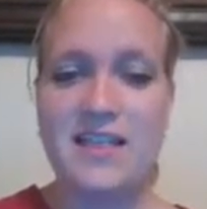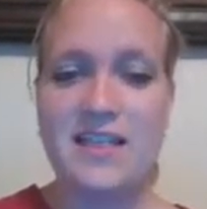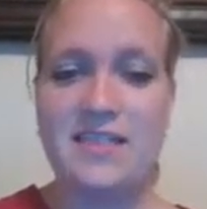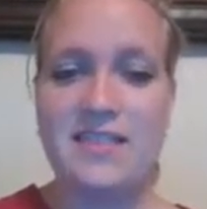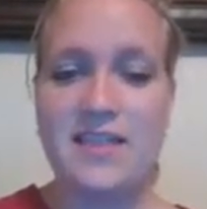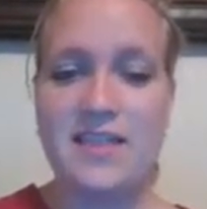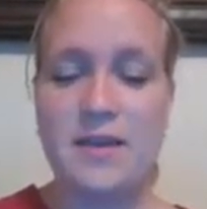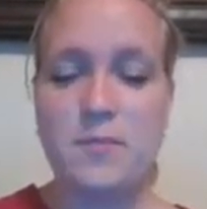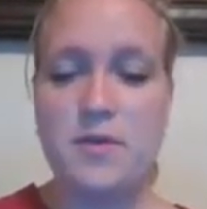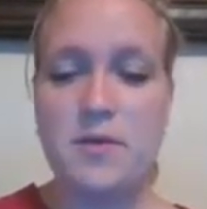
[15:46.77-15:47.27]

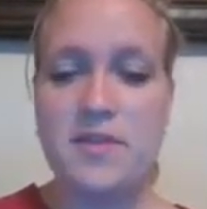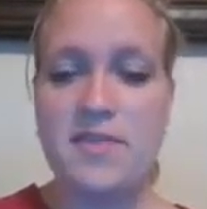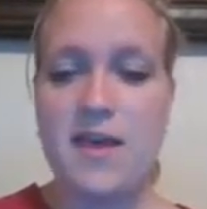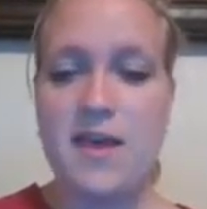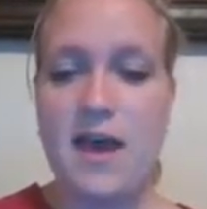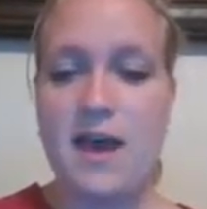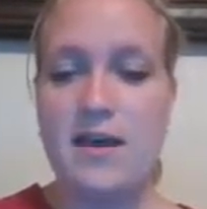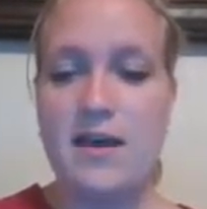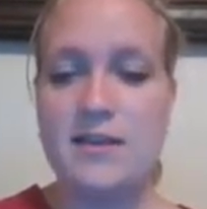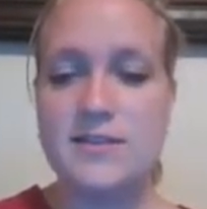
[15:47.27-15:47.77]
Label
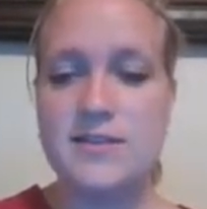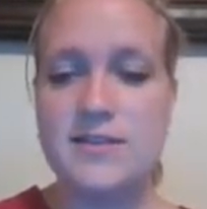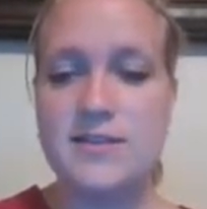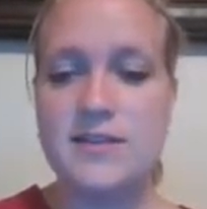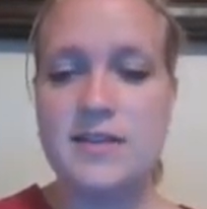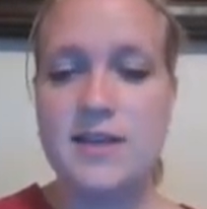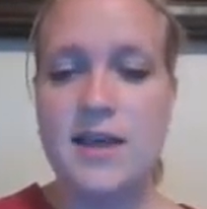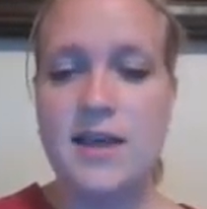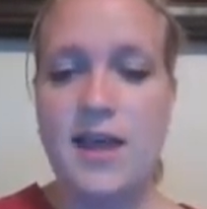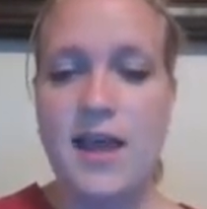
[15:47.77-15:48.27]
that
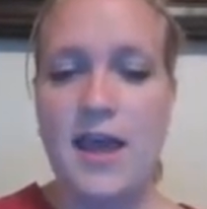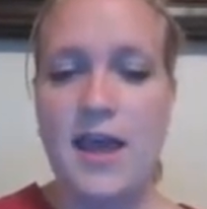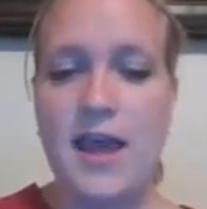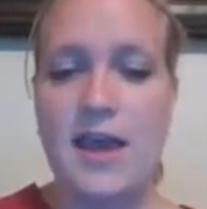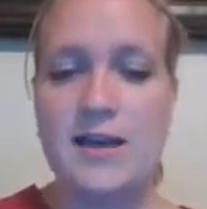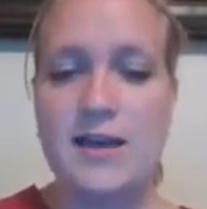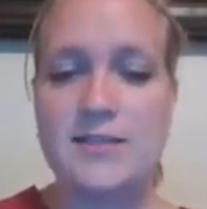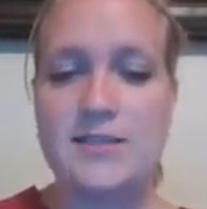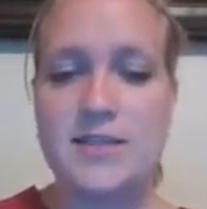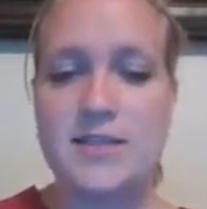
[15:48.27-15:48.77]

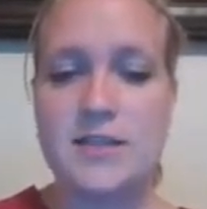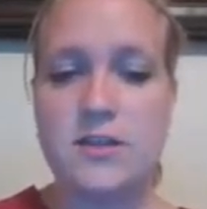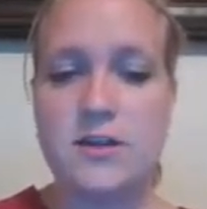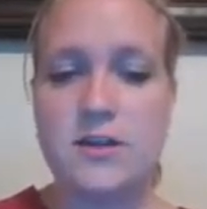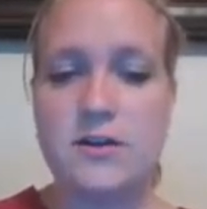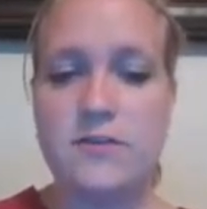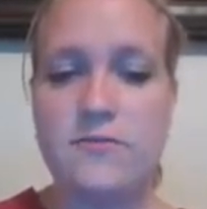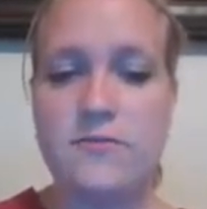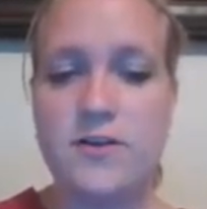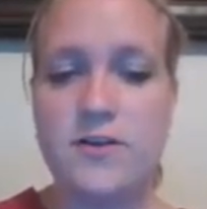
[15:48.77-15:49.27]
as
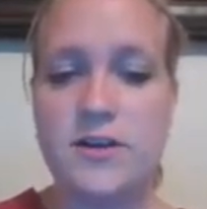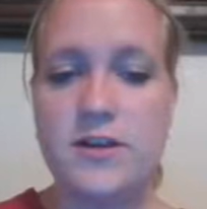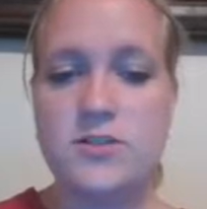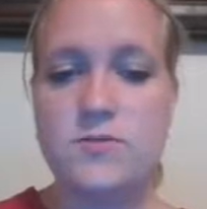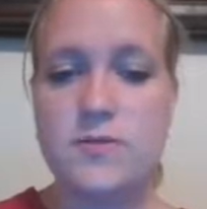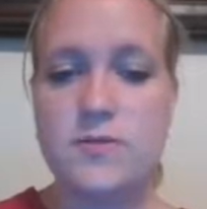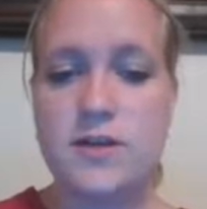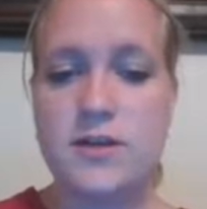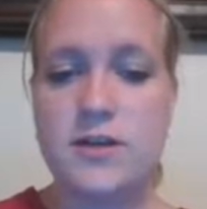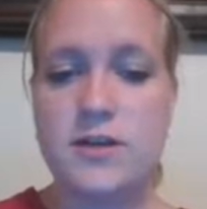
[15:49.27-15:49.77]
either
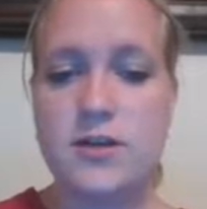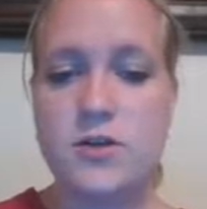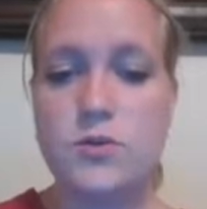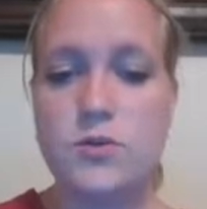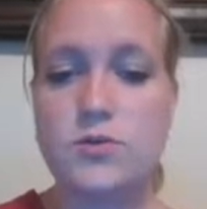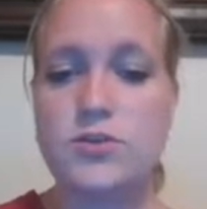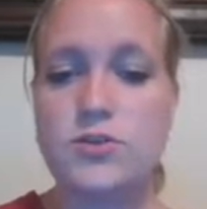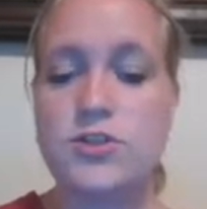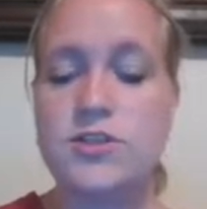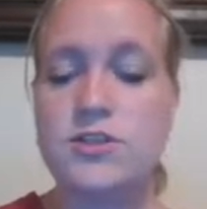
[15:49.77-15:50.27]
freshwater,
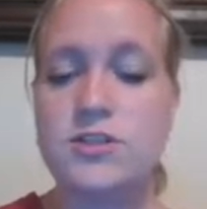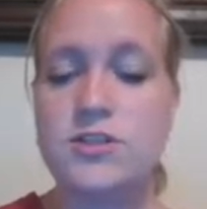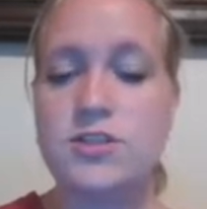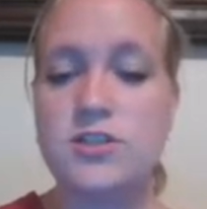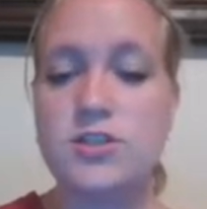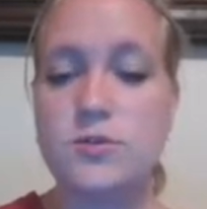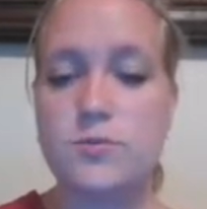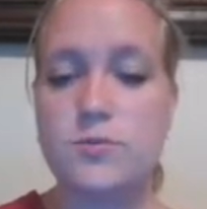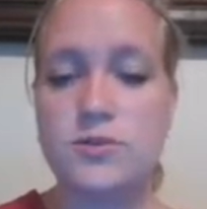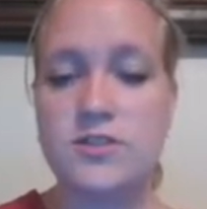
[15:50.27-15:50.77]
oceans,
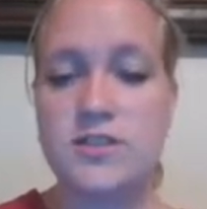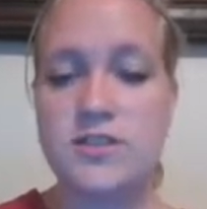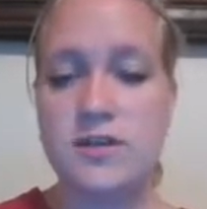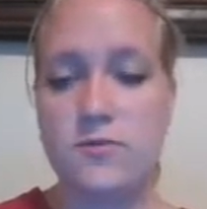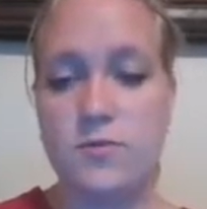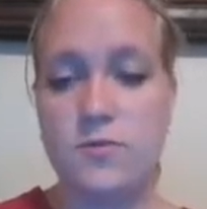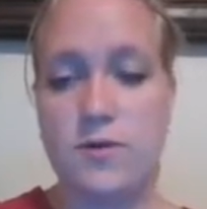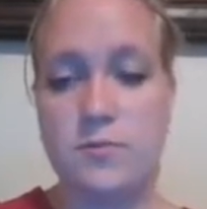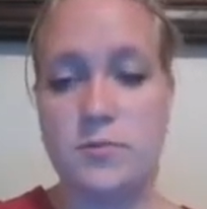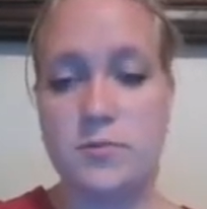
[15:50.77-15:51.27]
2%,
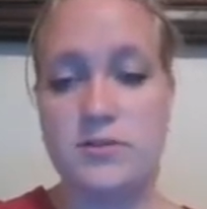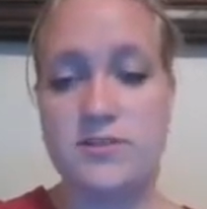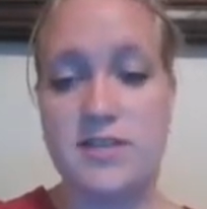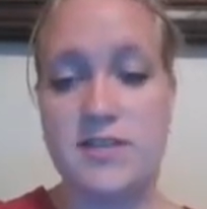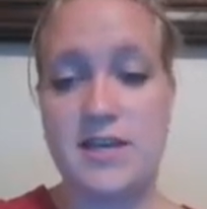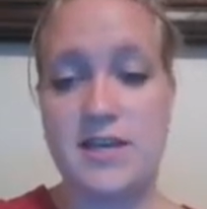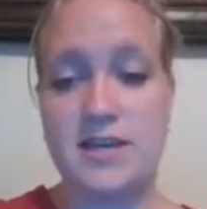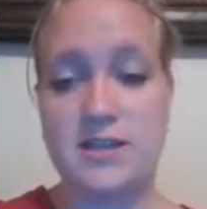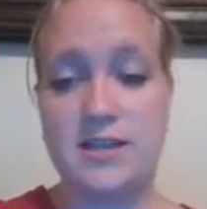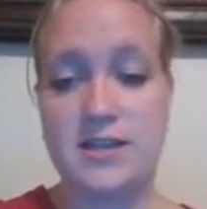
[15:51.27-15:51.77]

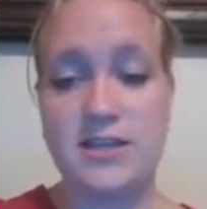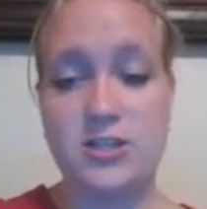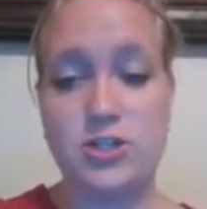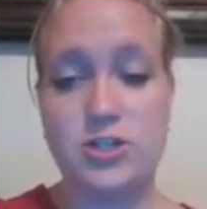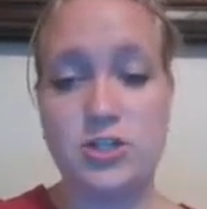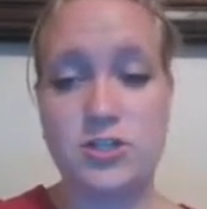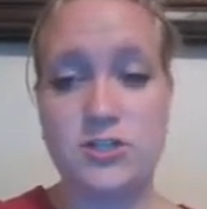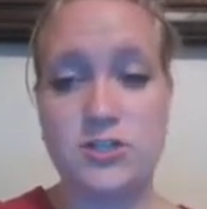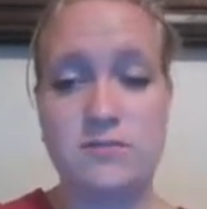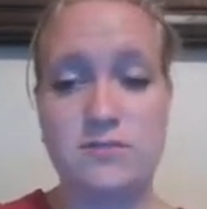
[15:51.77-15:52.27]
1%,
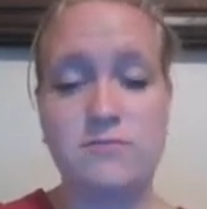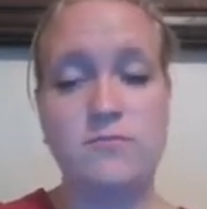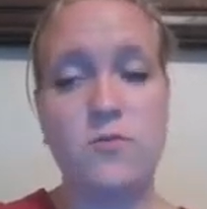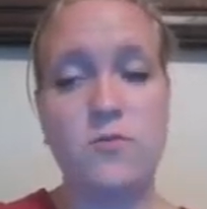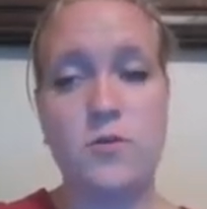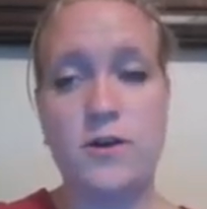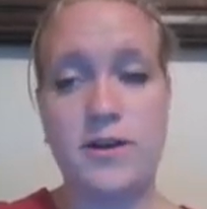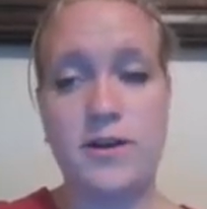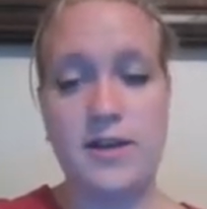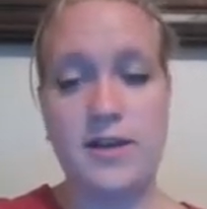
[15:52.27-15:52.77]
glaciers,
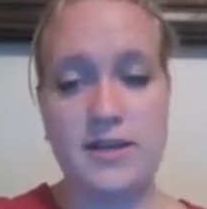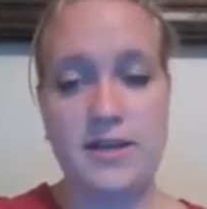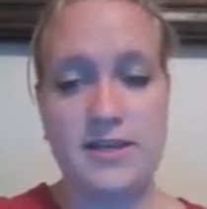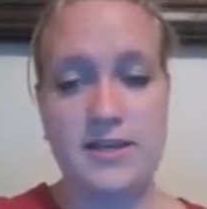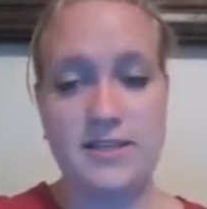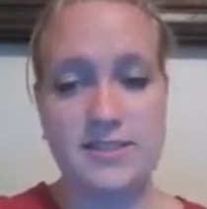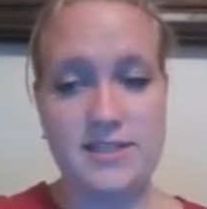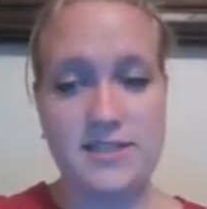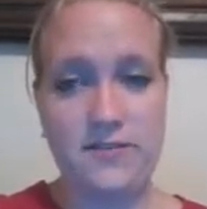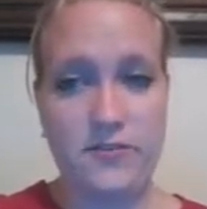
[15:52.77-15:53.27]
or
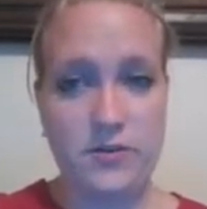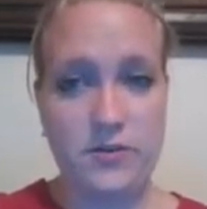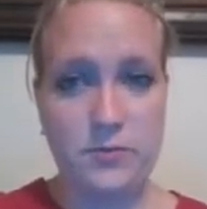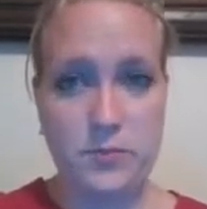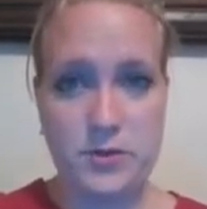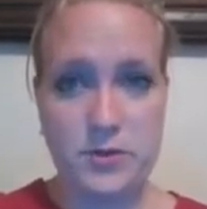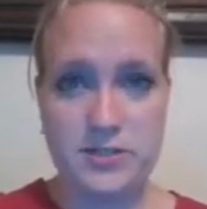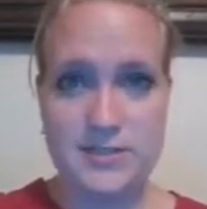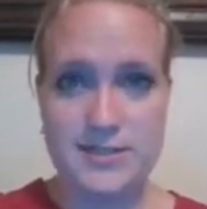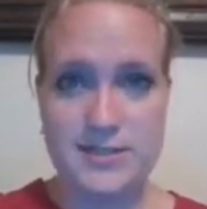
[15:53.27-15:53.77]

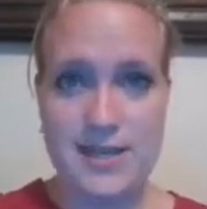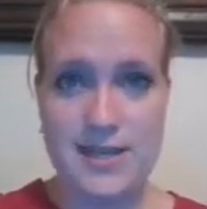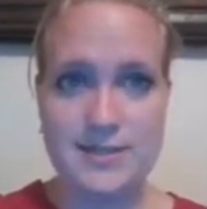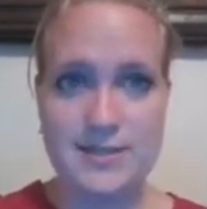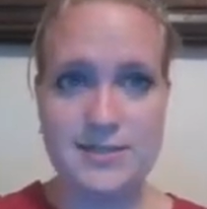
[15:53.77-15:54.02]
97%.